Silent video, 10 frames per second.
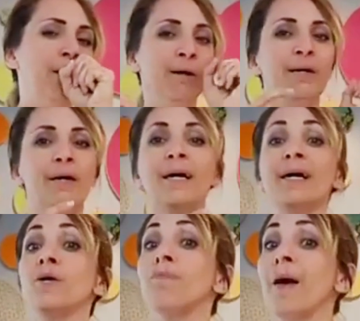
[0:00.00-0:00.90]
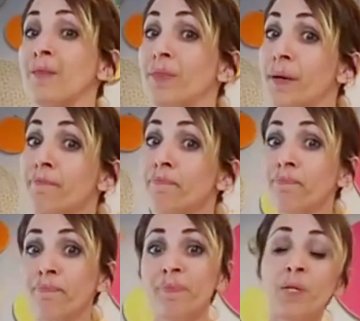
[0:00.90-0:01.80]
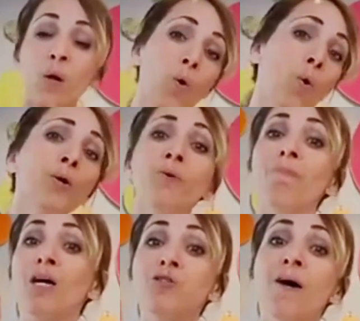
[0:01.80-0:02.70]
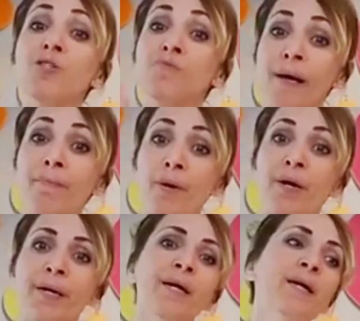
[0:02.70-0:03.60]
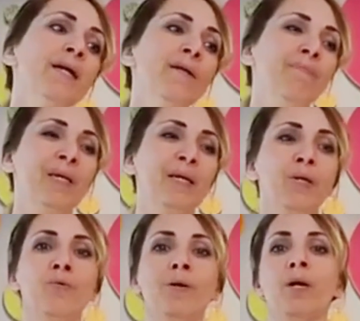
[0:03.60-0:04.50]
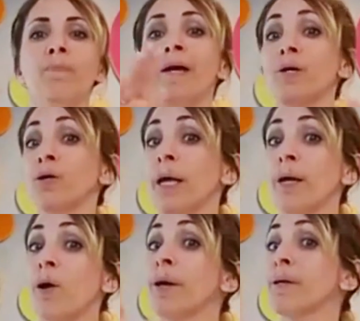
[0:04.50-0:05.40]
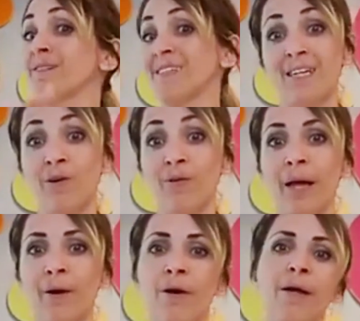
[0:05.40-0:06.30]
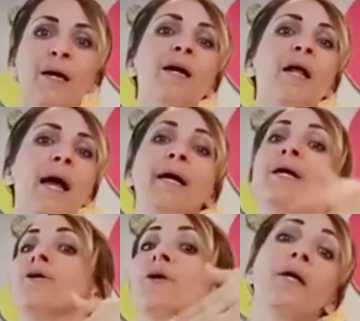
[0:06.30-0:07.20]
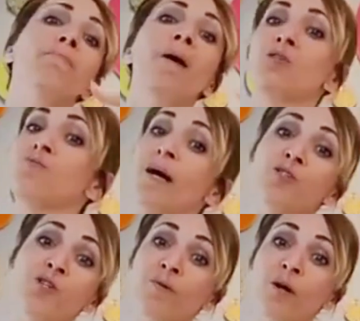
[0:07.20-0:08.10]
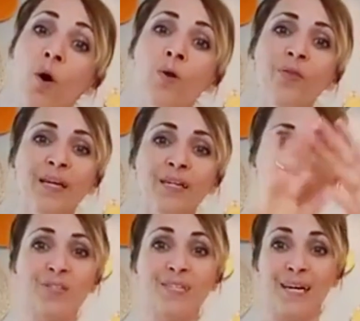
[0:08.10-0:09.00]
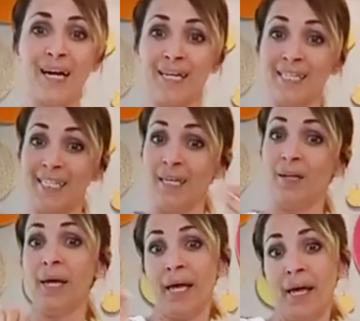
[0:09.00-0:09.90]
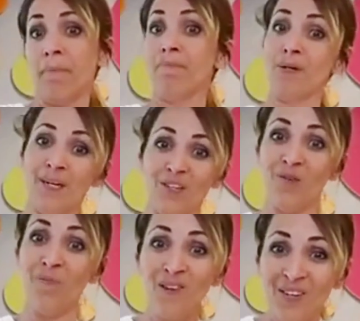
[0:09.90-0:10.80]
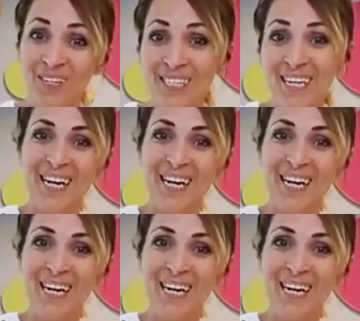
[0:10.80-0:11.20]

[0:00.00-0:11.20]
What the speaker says: And then you paint them, or you Mod Podge paper on. Then you either paint your letter on or stick your letter on, and then you're going to Mod Podge over the whole thing just to kind of seal it in and protect your project.